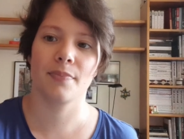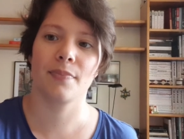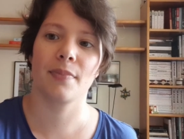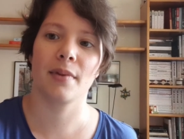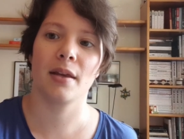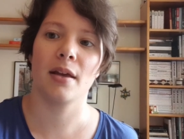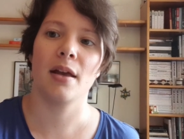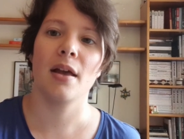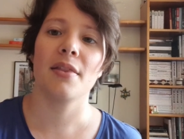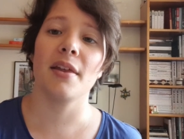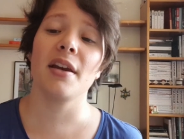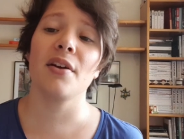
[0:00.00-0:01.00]
up.
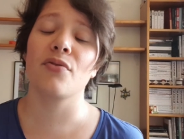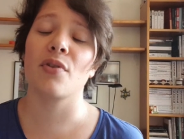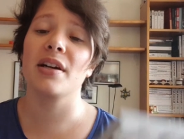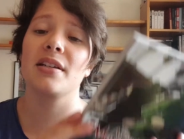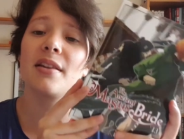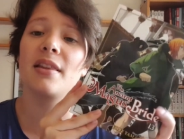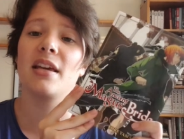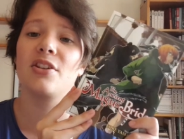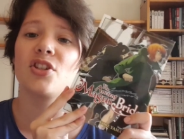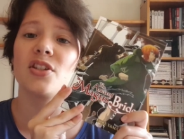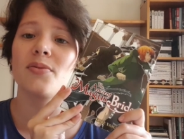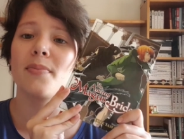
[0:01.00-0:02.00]
Then I've read The
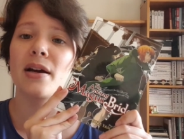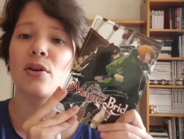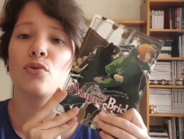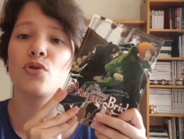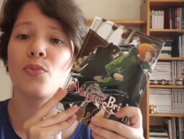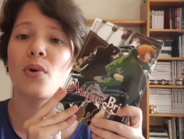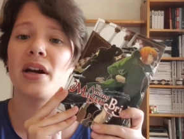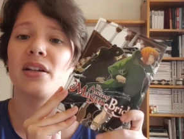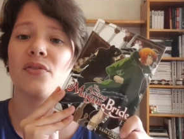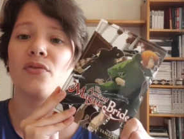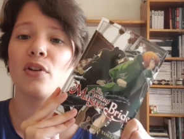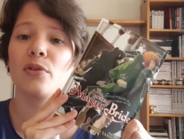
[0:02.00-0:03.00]
Ancient Magus
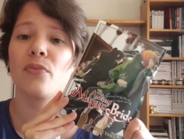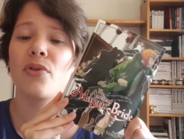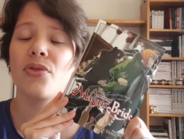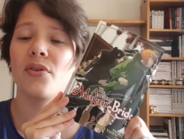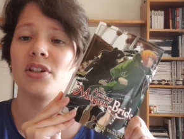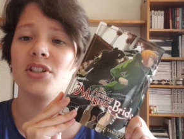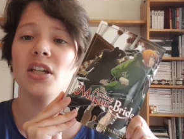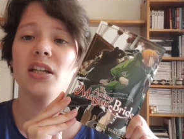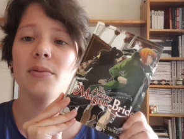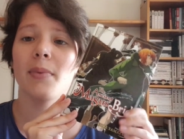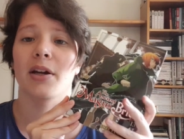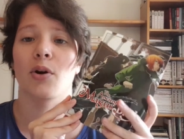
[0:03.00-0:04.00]
Bride Volume
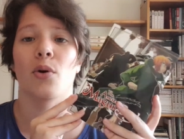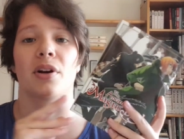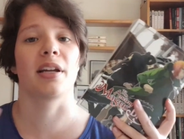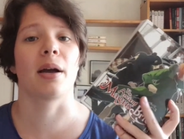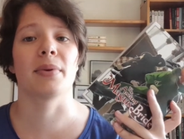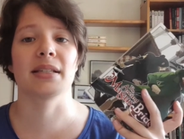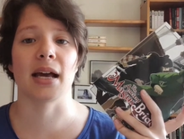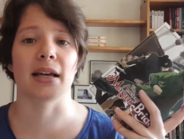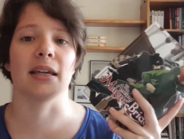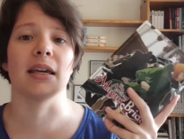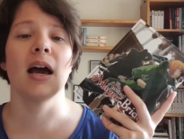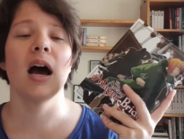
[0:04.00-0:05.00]
13 by Kori
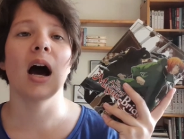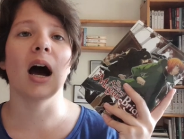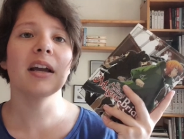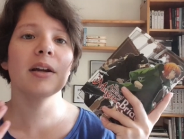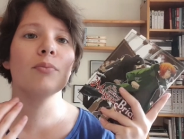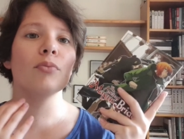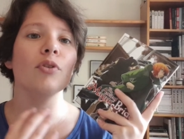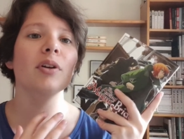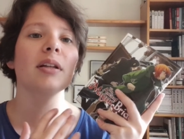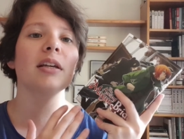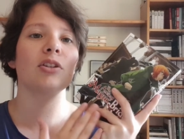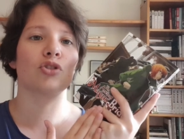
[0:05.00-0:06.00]
Yamasaki. I am
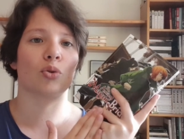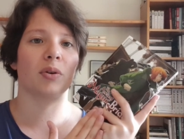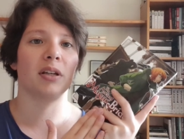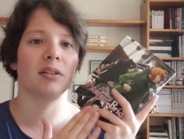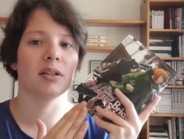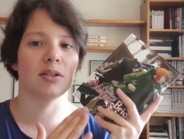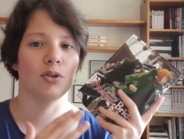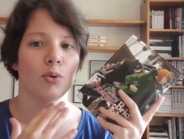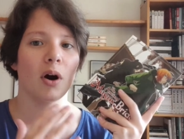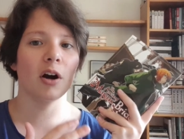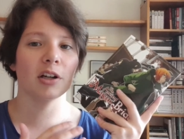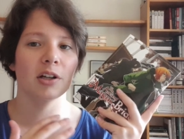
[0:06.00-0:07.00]
really enjoying this new
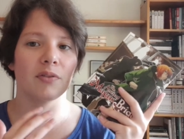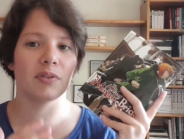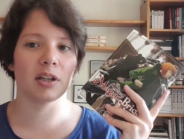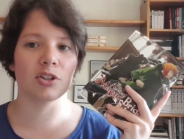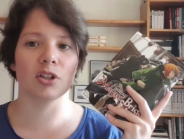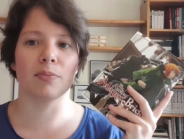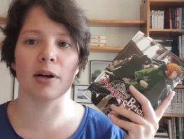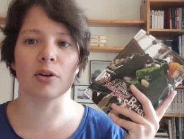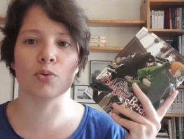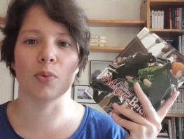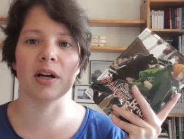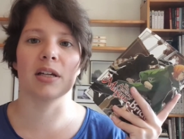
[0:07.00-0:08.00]
arc of The Ancient Magus
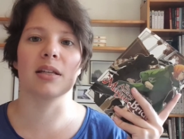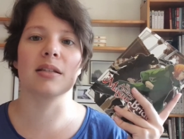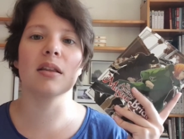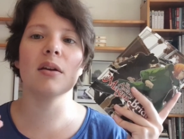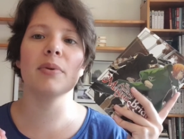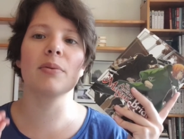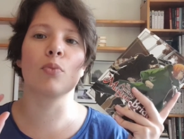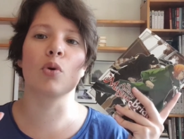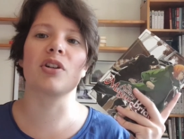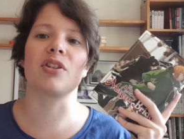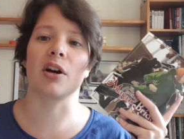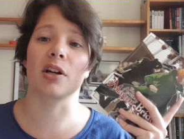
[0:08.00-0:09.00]
Bride. It's a little bit
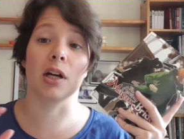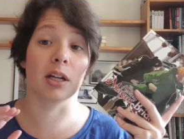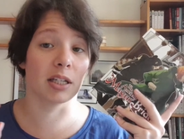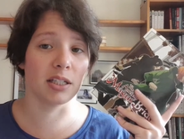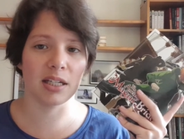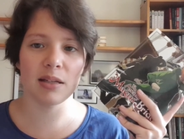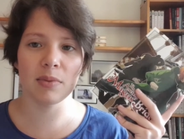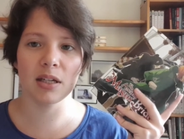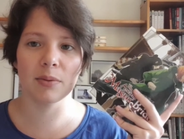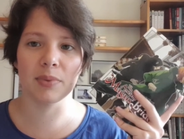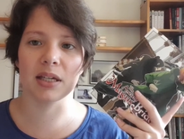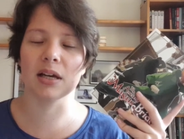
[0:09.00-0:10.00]
more dark academia
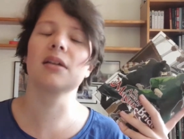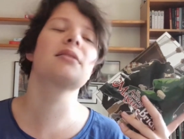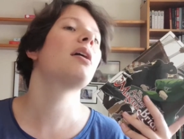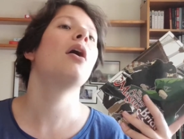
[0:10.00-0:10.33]
because